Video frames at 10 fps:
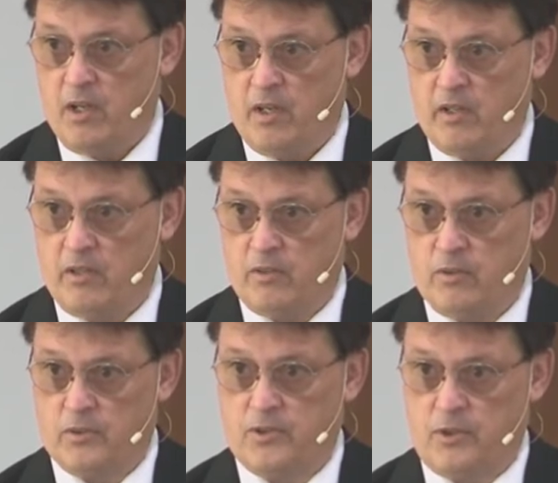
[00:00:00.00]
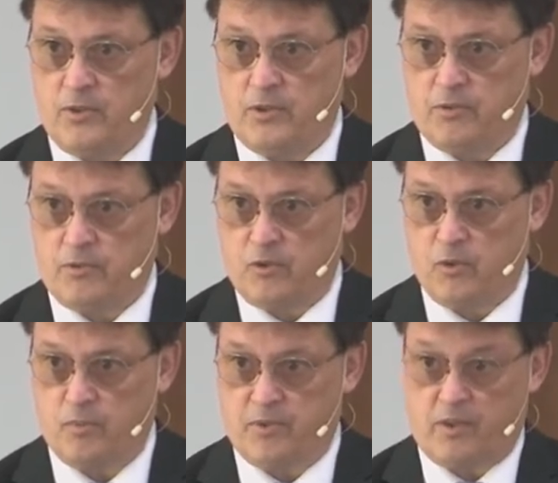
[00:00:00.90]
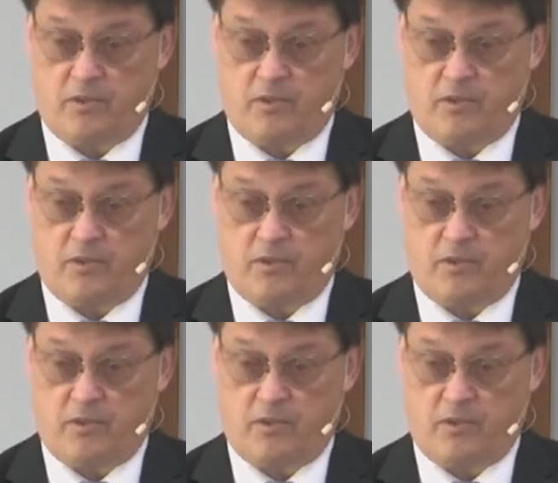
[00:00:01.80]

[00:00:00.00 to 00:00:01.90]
and in little social groups that